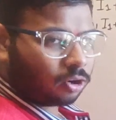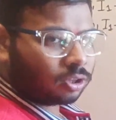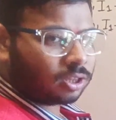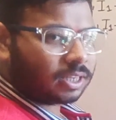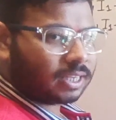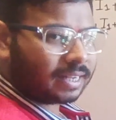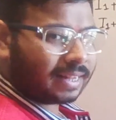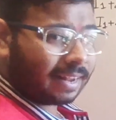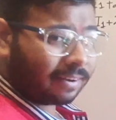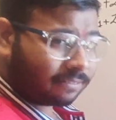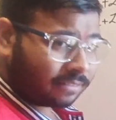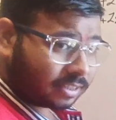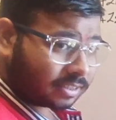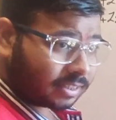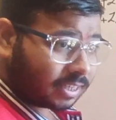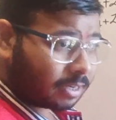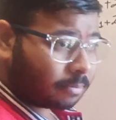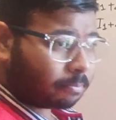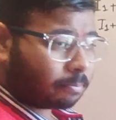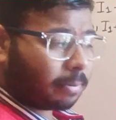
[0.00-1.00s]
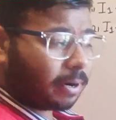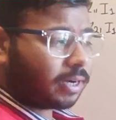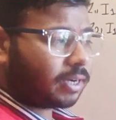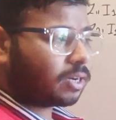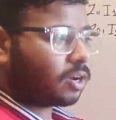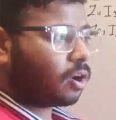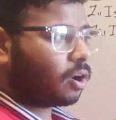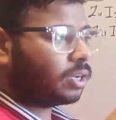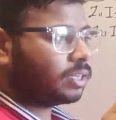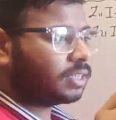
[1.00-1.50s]
on the left hand side,
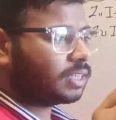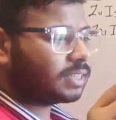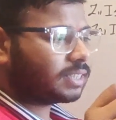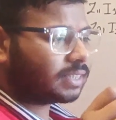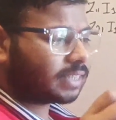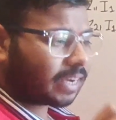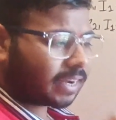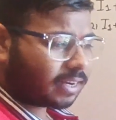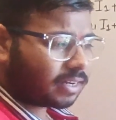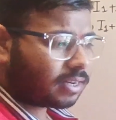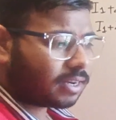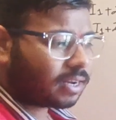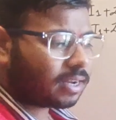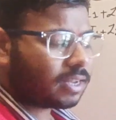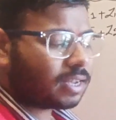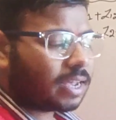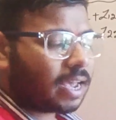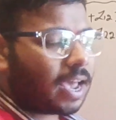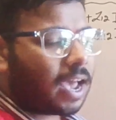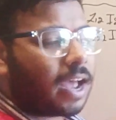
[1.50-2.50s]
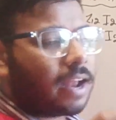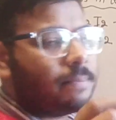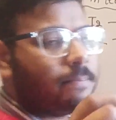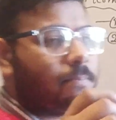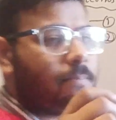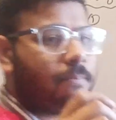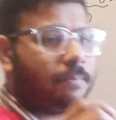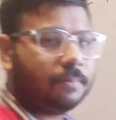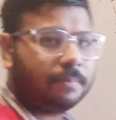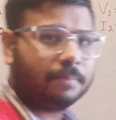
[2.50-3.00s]
but on the second and
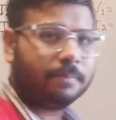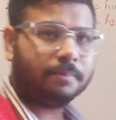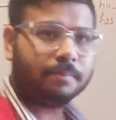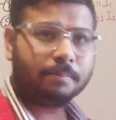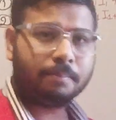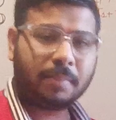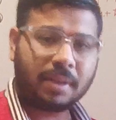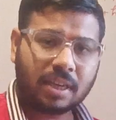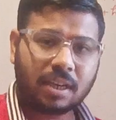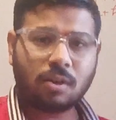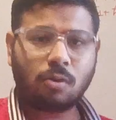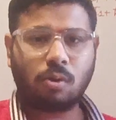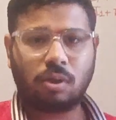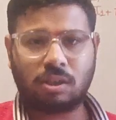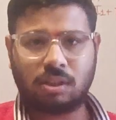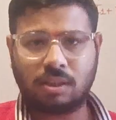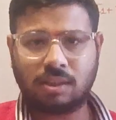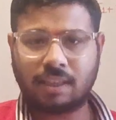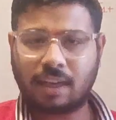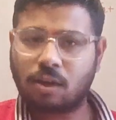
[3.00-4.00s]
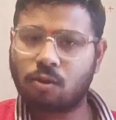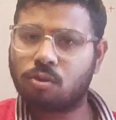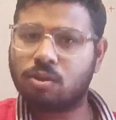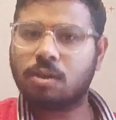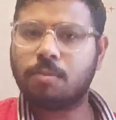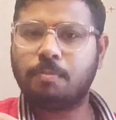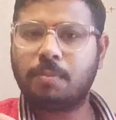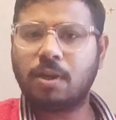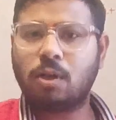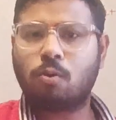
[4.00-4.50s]
B equation, second
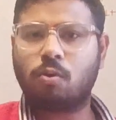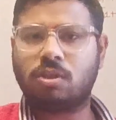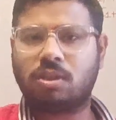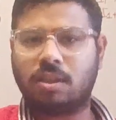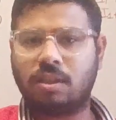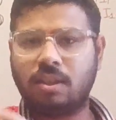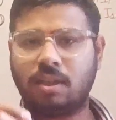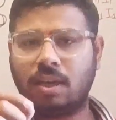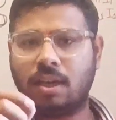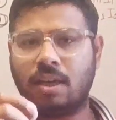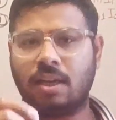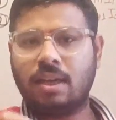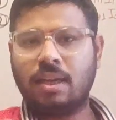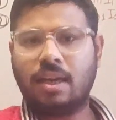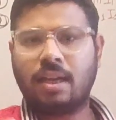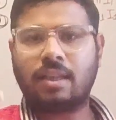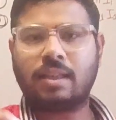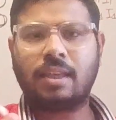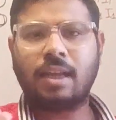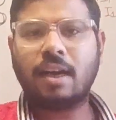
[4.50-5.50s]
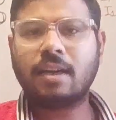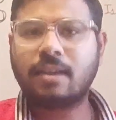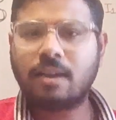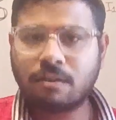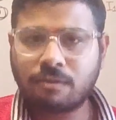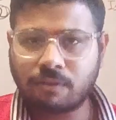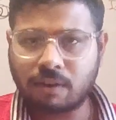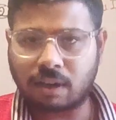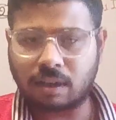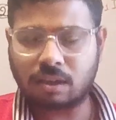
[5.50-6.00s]
equation B equation, they are
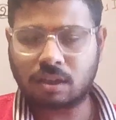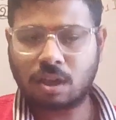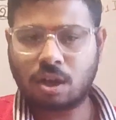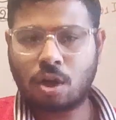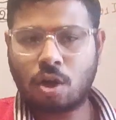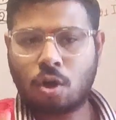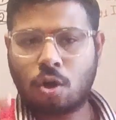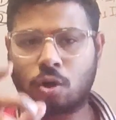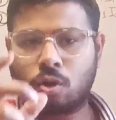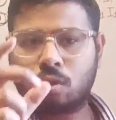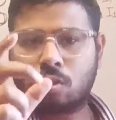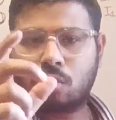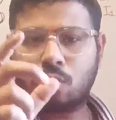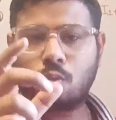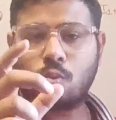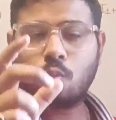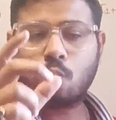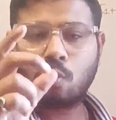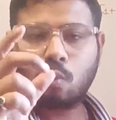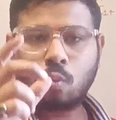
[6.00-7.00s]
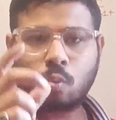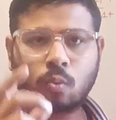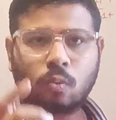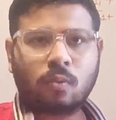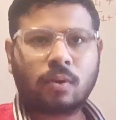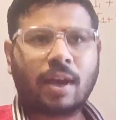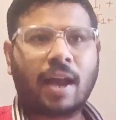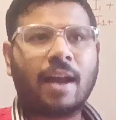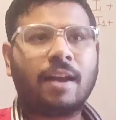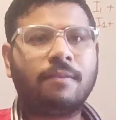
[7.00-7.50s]
different. So
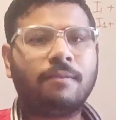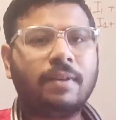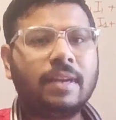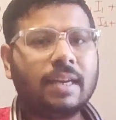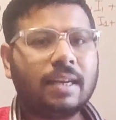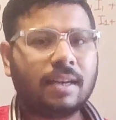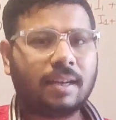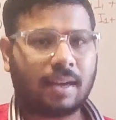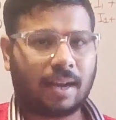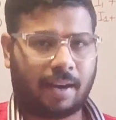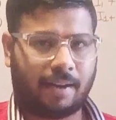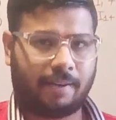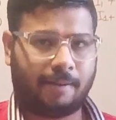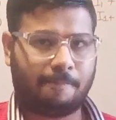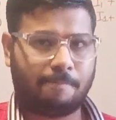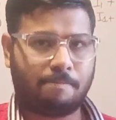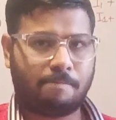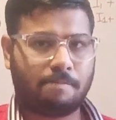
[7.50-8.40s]
can we write